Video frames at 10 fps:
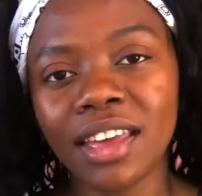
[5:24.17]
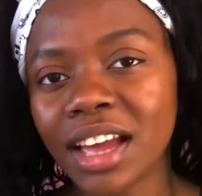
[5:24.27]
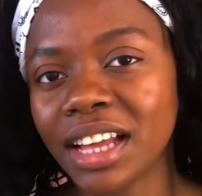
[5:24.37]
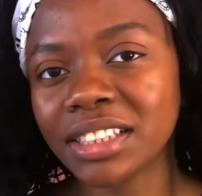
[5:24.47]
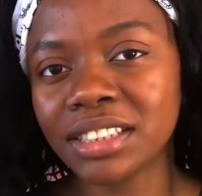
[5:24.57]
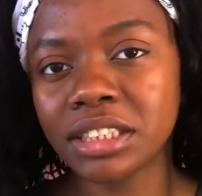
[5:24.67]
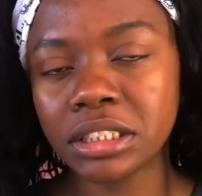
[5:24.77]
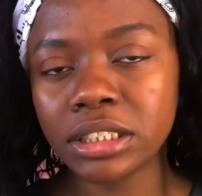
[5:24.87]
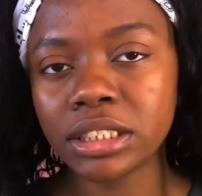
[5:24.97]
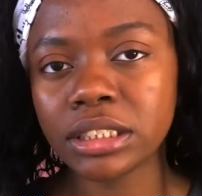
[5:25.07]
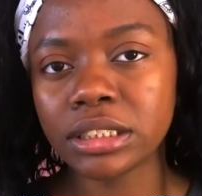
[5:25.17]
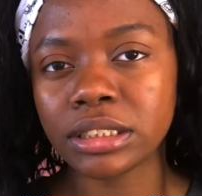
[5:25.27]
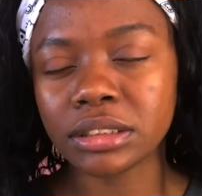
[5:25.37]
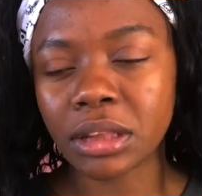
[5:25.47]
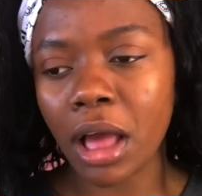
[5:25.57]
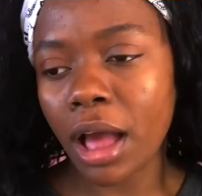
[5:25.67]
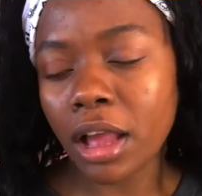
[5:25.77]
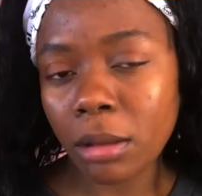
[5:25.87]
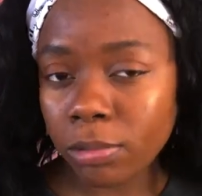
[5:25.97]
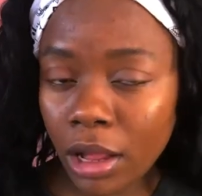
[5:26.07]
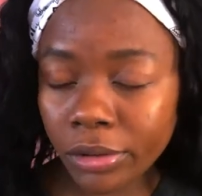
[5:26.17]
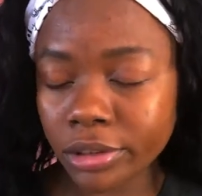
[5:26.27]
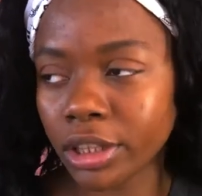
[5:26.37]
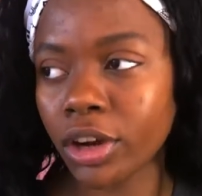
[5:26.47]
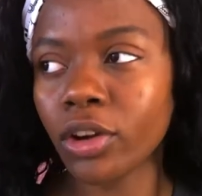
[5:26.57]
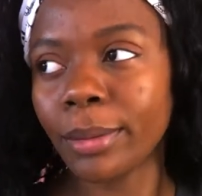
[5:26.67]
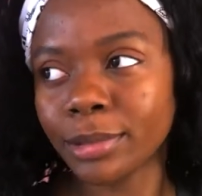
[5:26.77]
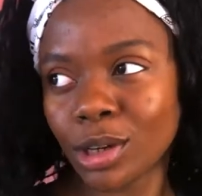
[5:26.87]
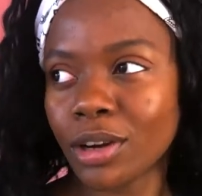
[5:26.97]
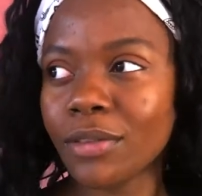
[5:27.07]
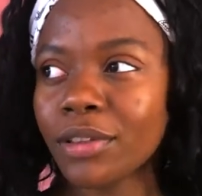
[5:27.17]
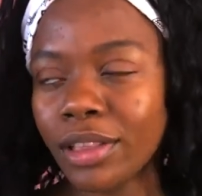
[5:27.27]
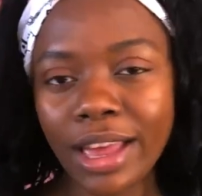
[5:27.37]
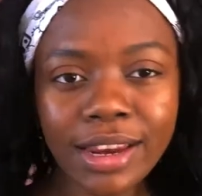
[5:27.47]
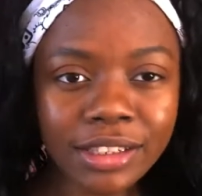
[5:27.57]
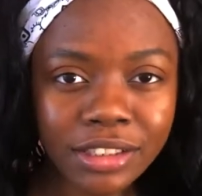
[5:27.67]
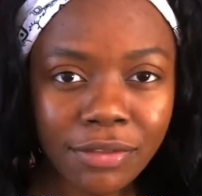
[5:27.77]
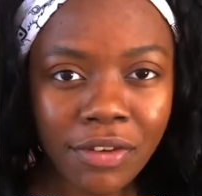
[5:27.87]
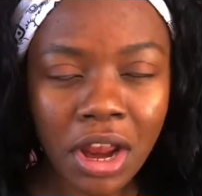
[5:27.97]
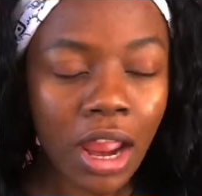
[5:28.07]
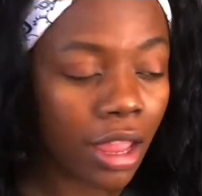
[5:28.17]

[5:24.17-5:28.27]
Hey guys, this is a couple hours later. I'm sorry if the lighting is different,